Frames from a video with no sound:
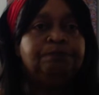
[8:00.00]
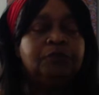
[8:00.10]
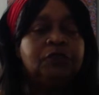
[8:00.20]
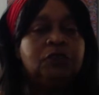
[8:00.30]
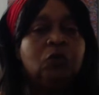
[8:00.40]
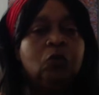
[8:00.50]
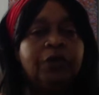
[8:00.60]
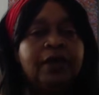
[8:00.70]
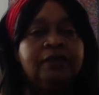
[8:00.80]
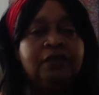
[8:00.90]
so
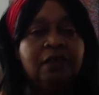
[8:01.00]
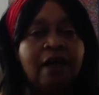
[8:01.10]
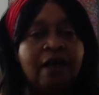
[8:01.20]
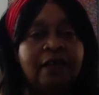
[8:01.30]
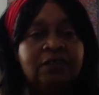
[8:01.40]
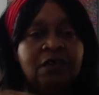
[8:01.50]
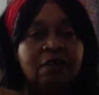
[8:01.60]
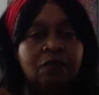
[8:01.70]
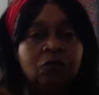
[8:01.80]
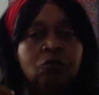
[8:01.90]
I got
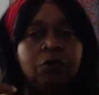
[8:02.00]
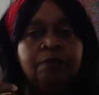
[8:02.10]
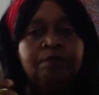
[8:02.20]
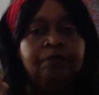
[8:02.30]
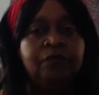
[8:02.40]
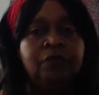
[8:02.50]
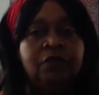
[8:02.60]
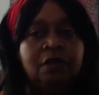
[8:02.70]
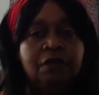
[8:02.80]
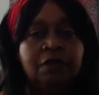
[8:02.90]
together with this
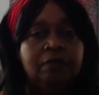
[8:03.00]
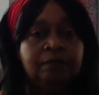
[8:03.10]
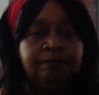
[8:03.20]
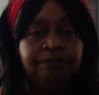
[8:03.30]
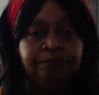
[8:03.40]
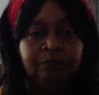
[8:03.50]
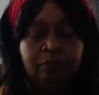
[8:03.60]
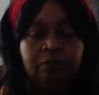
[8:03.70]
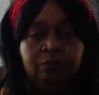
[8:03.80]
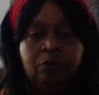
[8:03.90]
other
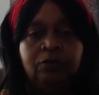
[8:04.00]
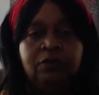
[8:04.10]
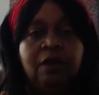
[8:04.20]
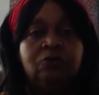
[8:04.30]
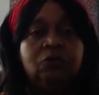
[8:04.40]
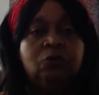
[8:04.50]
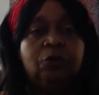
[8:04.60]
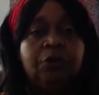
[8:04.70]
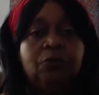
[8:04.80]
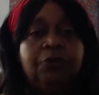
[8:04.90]
person I was
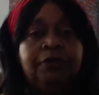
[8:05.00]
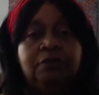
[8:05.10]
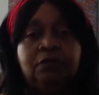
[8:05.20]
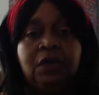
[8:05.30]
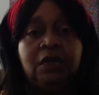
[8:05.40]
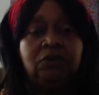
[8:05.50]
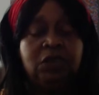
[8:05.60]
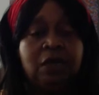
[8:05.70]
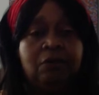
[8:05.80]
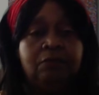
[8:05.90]
working with
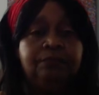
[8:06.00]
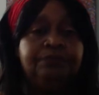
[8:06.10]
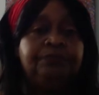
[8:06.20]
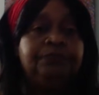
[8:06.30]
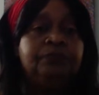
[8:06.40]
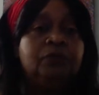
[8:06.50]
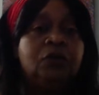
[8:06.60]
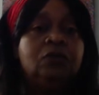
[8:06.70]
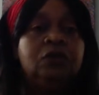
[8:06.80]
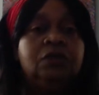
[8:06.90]
downtown,
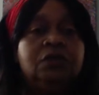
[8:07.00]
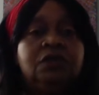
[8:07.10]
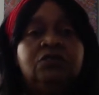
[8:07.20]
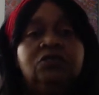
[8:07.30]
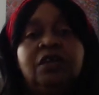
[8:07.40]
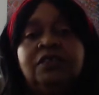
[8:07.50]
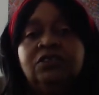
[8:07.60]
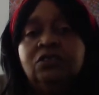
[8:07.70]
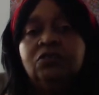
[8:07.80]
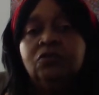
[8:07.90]
who does the
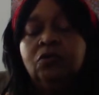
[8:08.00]
International